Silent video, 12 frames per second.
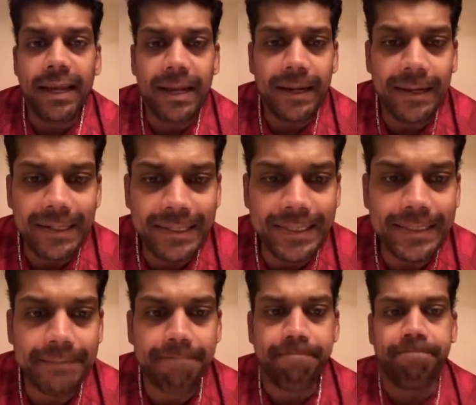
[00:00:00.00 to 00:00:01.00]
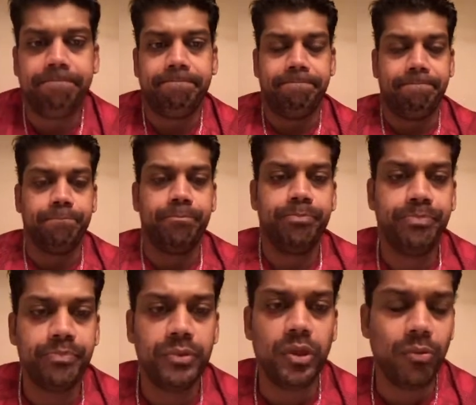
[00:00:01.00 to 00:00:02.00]
And um,
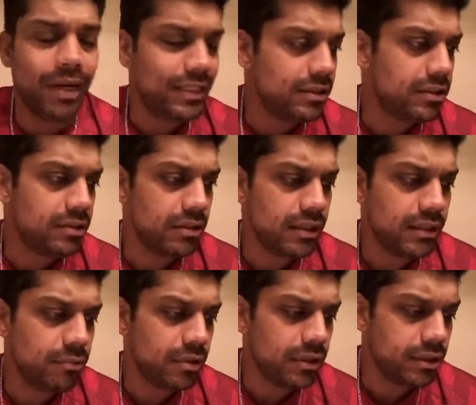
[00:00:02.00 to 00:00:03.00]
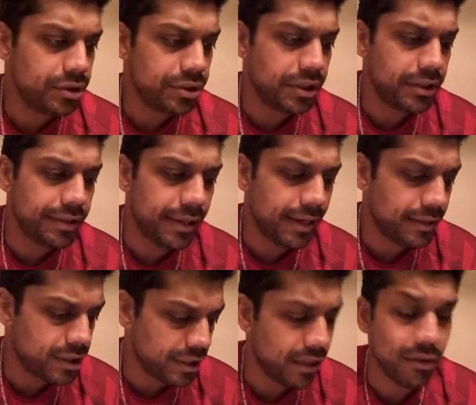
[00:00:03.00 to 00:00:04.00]
so I just uh, wanted to show you that,
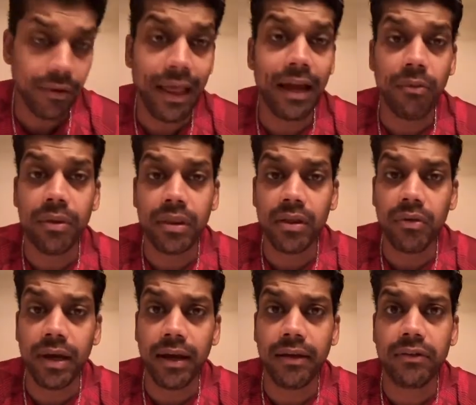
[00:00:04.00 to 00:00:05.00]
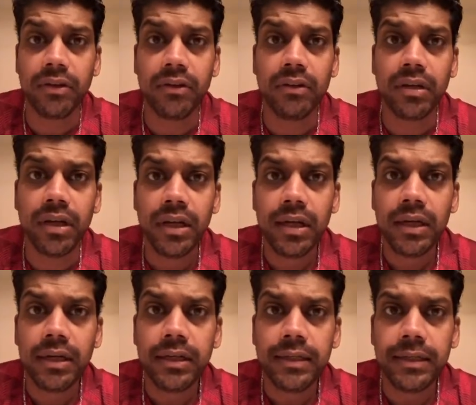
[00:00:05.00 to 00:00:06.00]
share that with you guys is
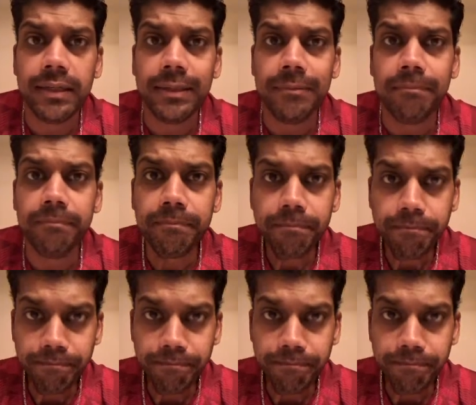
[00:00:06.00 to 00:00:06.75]
um,